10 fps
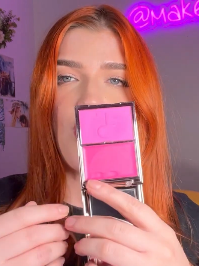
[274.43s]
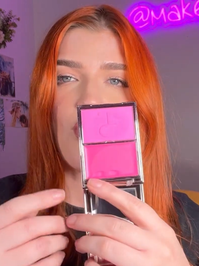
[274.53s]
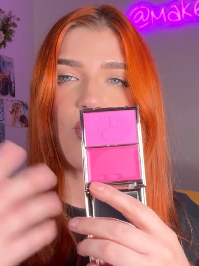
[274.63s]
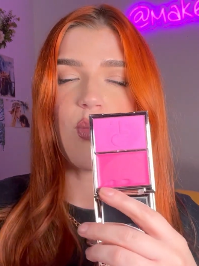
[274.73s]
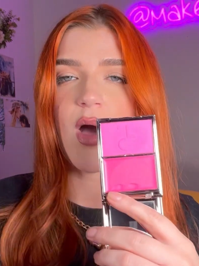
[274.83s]

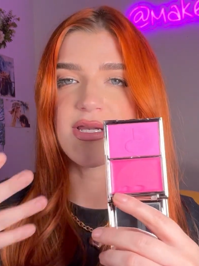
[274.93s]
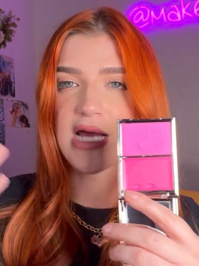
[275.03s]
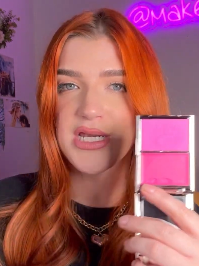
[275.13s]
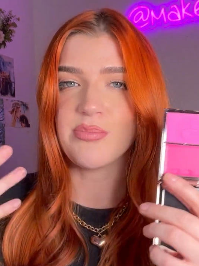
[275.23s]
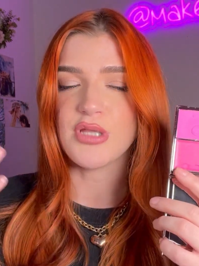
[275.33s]
what
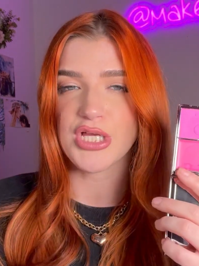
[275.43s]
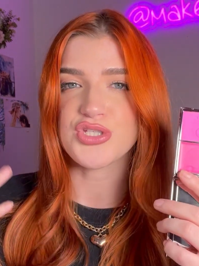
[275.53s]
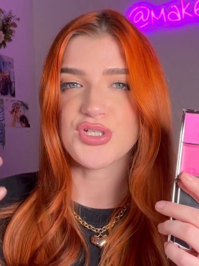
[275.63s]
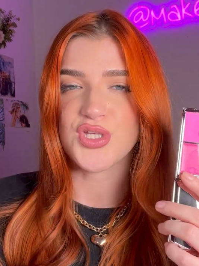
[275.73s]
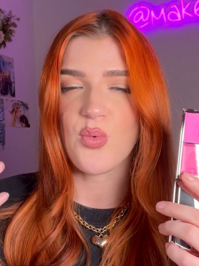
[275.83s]
kind of blush
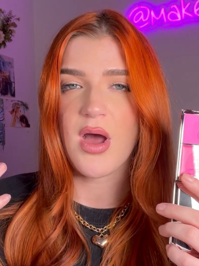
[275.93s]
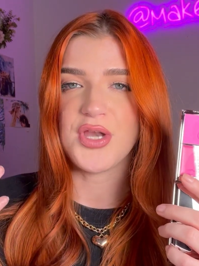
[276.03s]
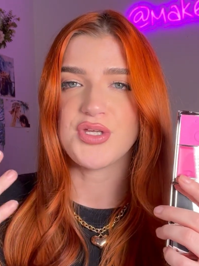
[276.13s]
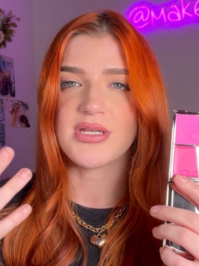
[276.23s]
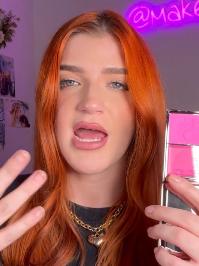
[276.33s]
look you want.
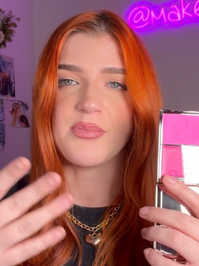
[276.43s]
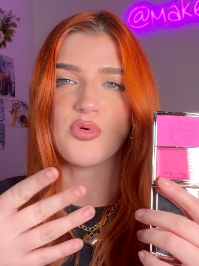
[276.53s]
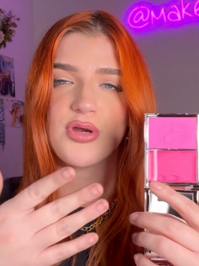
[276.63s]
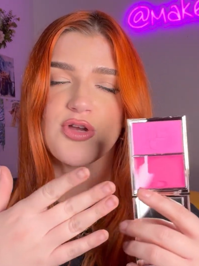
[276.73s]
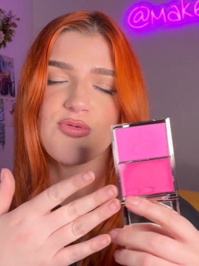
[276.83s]
You could add
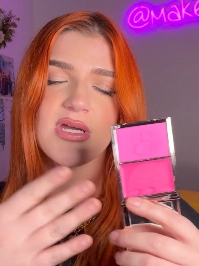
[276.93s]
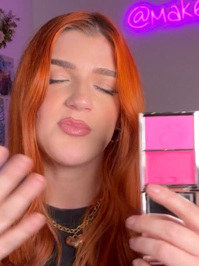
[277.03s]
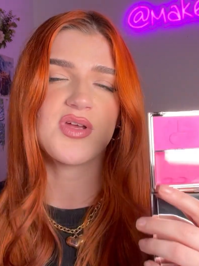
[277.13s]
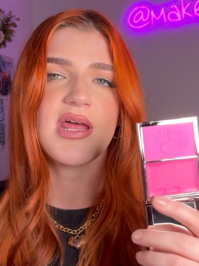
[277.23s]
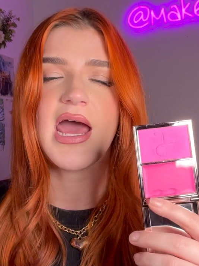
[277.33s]
more cream, you
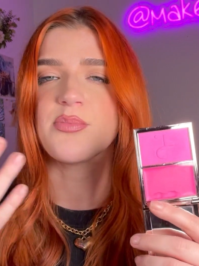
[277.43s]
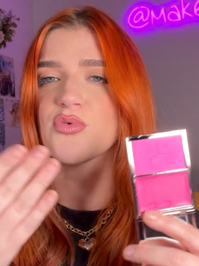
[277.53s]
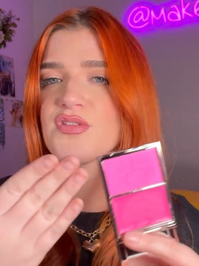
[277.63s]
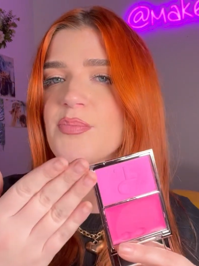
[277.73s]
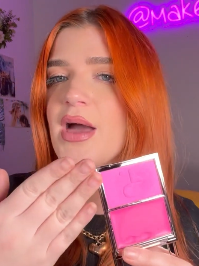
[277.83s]
could add more
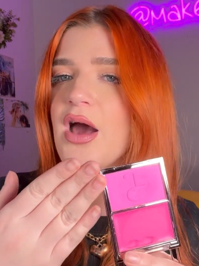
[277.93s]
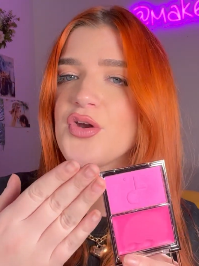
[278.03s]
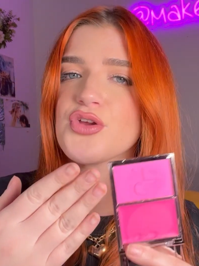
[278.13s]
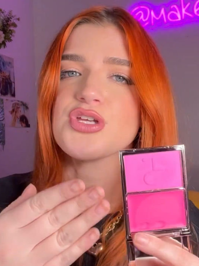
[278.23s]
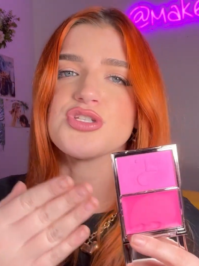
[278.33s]
of the
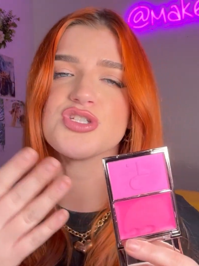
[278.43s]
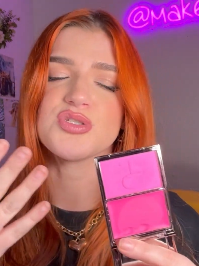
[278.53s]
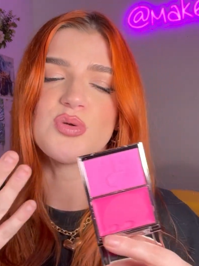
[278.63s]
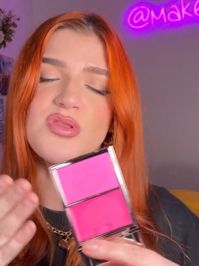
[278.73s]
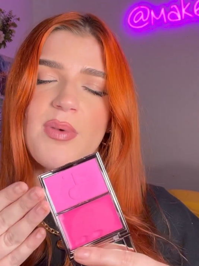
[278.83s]
powder, you can just
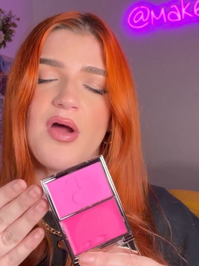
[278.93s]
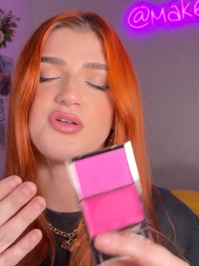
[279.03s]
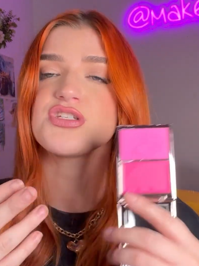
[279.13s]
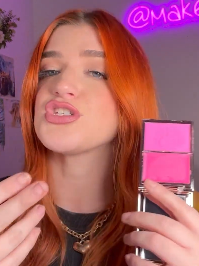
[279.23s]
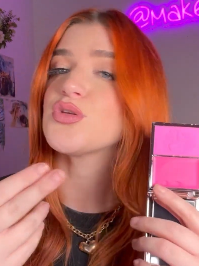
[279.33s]
do the powder, you
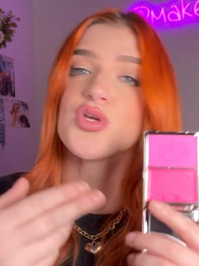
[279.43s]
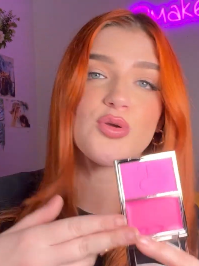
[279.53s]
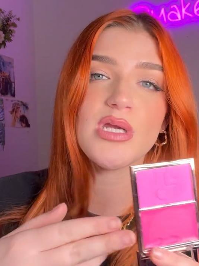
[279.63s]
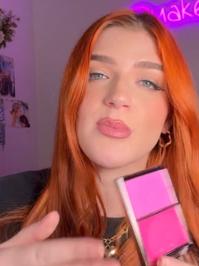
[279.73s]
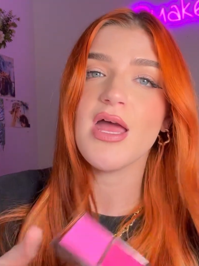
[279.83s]
can just do the
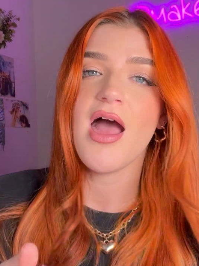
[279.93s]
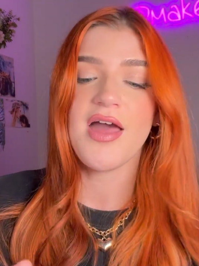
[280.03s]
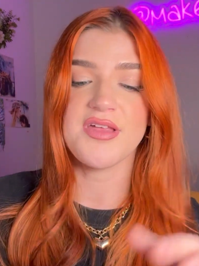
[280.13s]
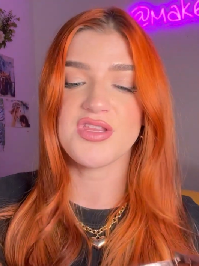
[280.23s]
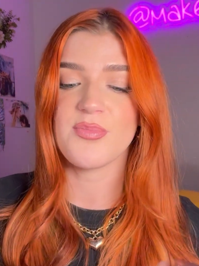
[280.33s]
cream. I
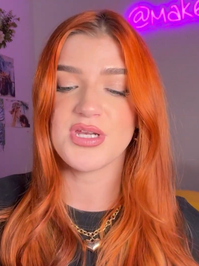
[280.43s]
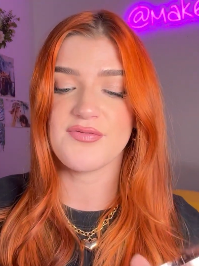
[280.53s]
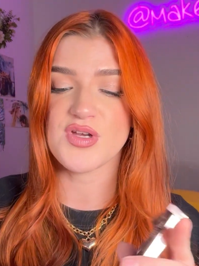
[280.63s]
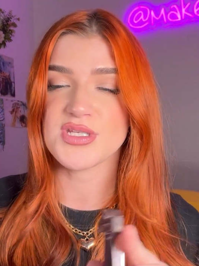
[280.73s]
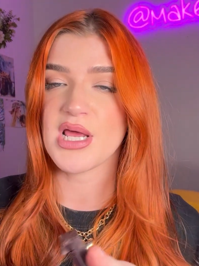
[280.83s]
think they're pretty
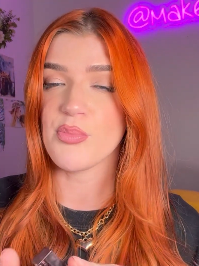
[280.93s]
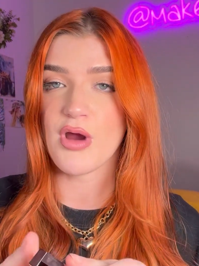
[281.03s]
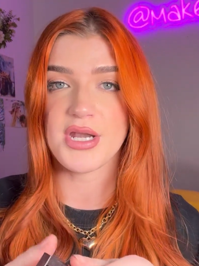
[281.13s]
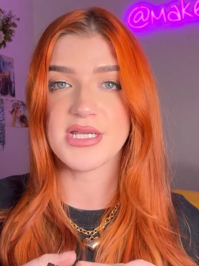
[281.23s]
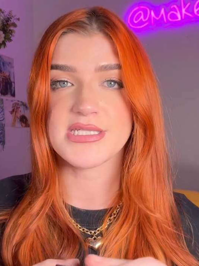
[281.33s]
versatile
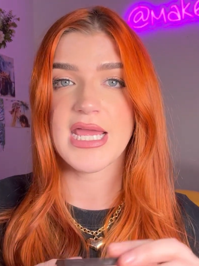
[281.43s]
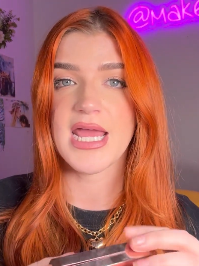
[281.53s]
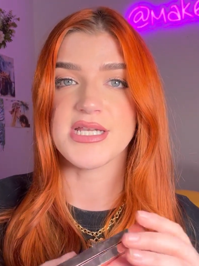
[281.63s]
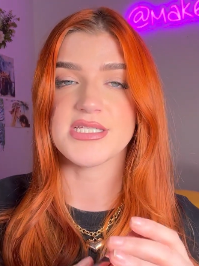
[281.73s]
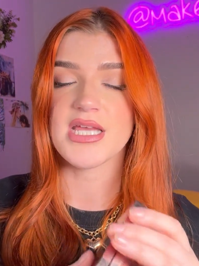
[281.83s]
products,
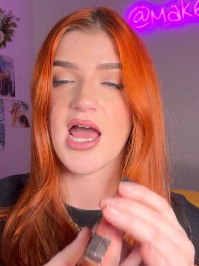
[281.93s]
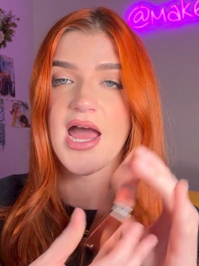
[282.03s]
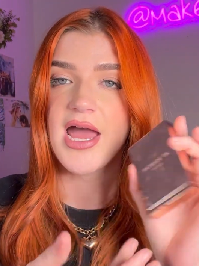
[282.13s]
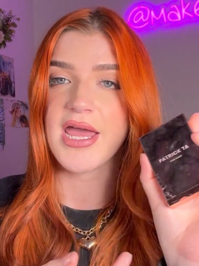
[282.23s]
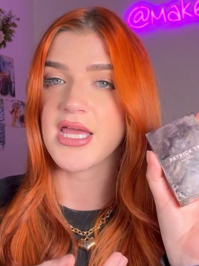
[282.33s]
and
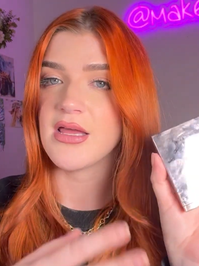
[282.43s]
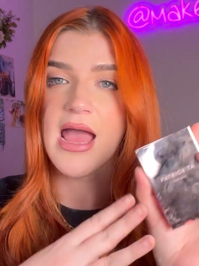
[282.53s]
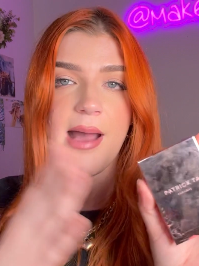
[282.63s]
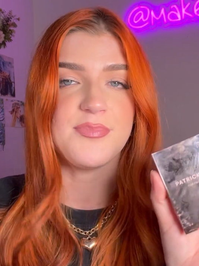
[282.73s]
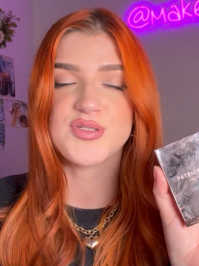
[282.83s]
I
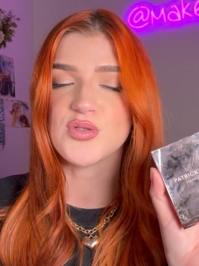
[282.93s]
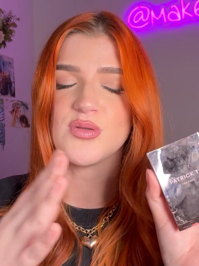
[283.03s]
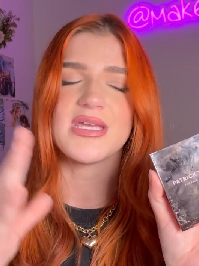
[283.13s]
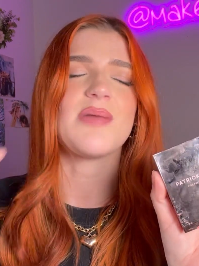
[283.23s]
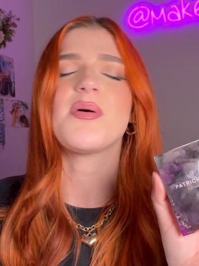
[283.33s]

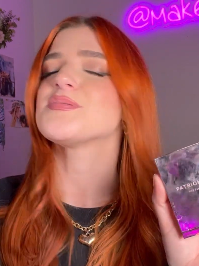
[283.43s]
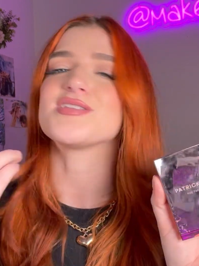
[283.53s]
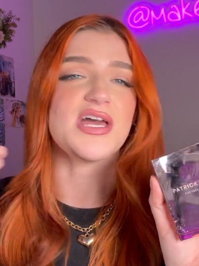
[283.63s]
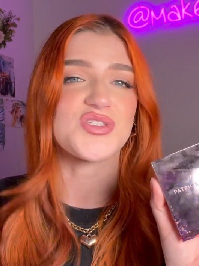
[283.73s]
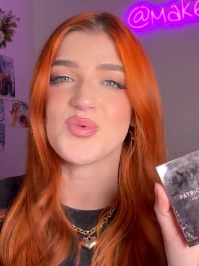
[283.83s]
absolutely am
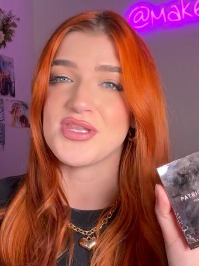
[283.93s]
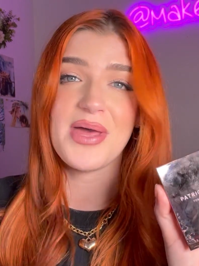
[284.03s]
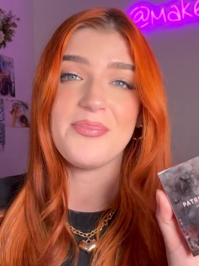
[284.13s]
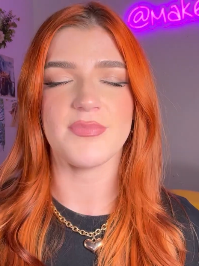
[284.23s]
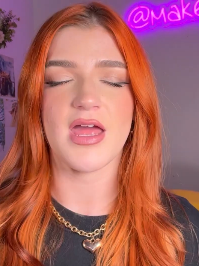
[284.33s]
obsessed with
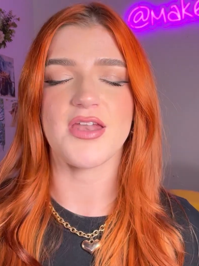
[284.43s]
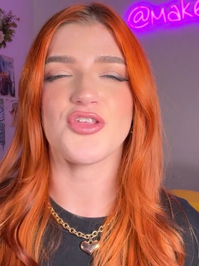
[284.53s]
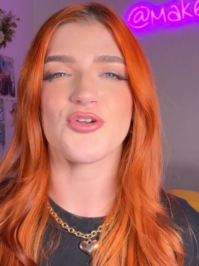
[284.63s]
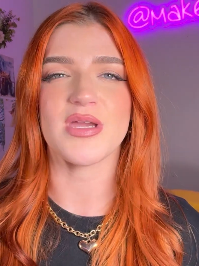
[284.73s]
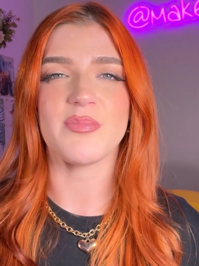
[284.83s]
them. Another
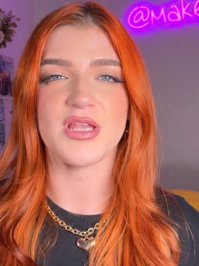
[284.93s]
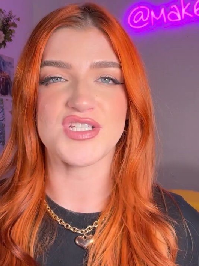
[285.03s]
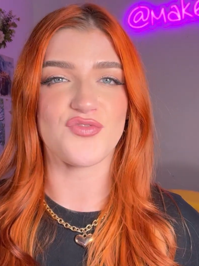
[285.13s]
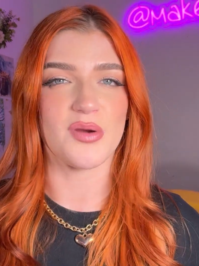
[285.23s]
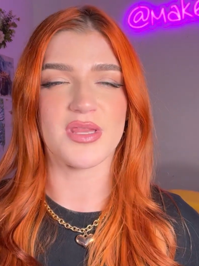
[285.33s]
cream blush
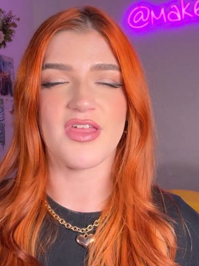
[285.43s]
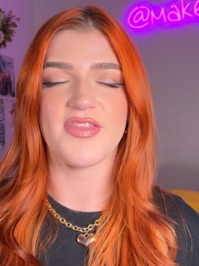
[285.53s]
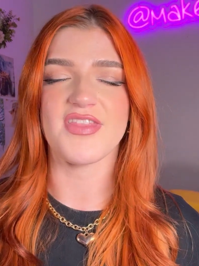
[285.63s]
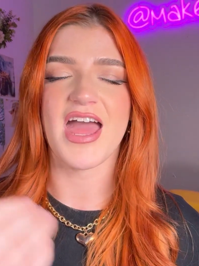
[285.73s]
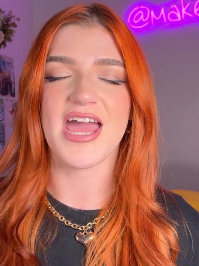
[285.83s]
formula
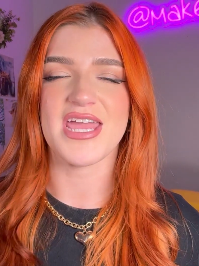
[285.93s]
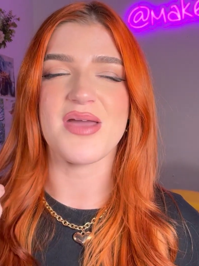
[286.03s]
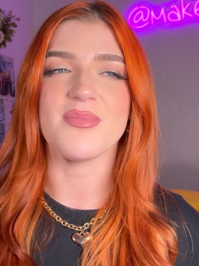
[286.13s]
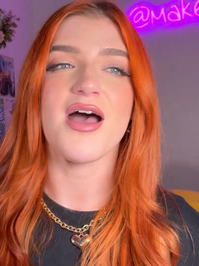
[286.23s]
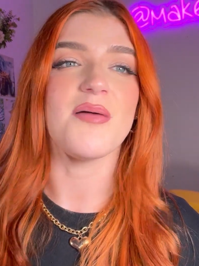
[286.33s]
that I
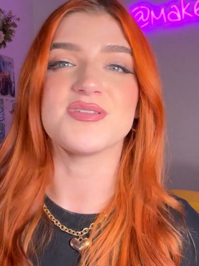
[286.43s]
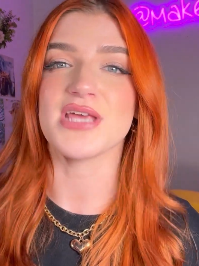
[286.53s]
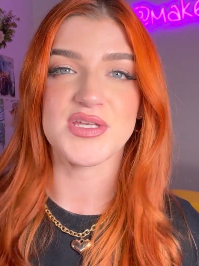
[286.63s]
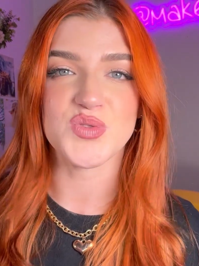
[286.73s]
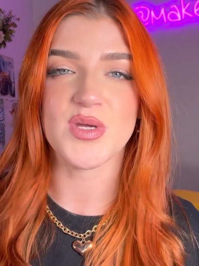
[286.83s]
am
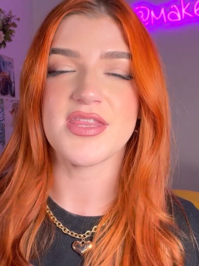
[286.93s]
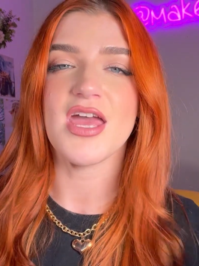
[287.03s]
obsessed with